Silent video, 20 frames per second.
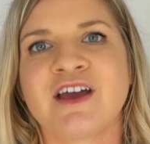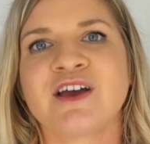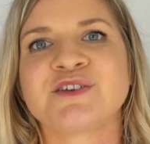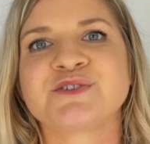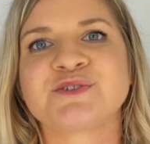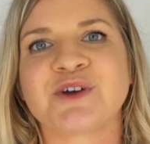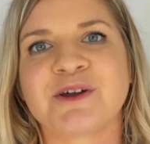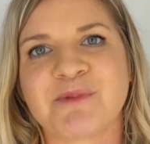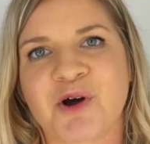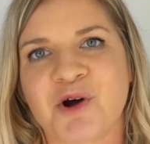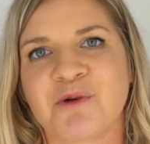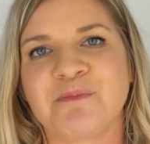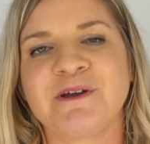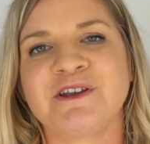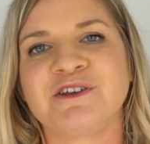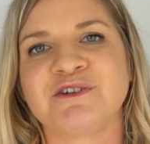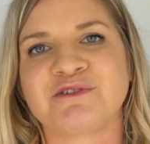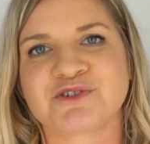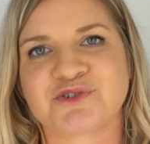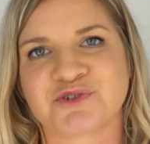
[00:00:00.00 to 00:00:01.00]
So I'm
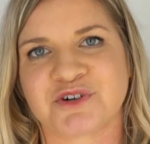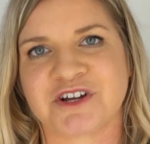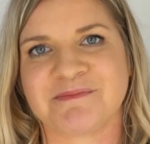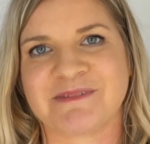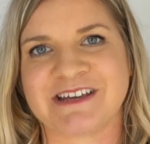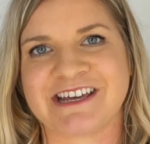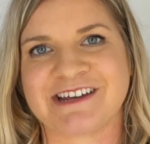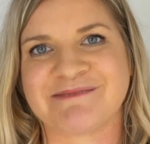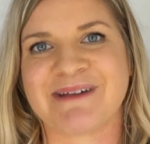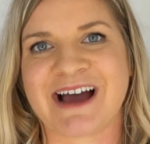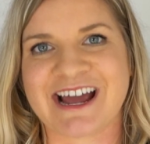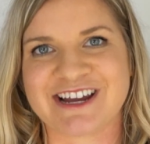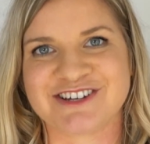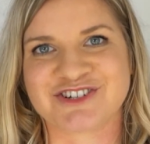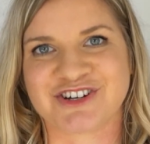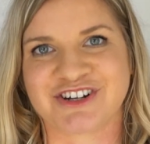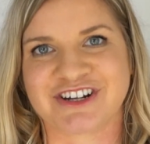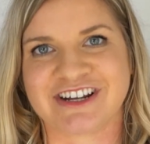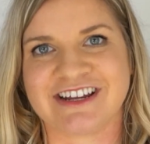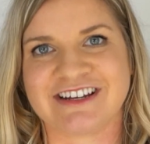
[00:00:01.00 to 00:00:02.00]
hoping you'll join me in my
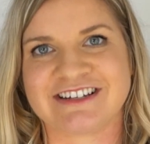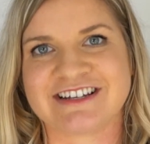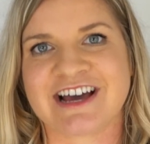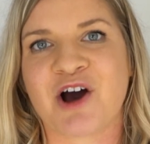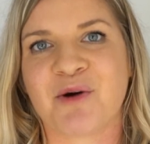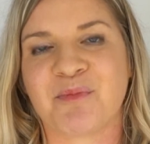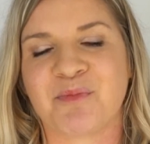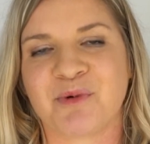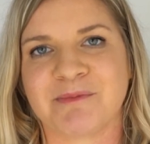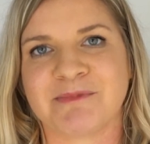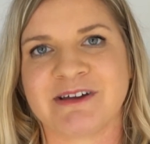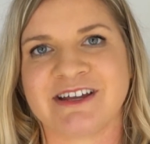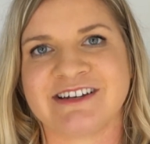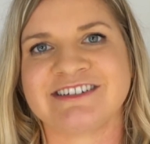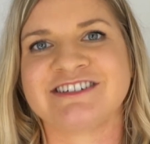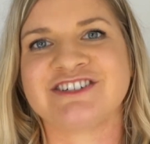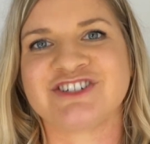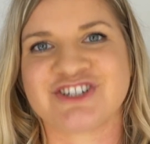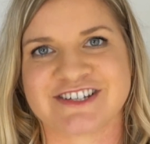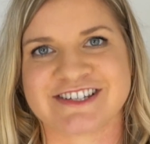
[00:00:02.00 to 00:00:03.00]
journey to help
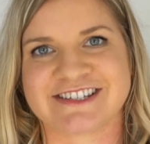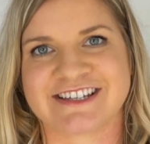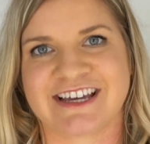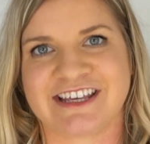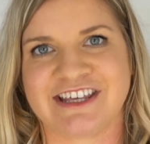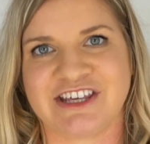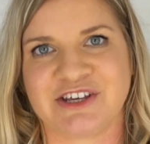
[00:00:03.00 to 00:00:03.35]
women just like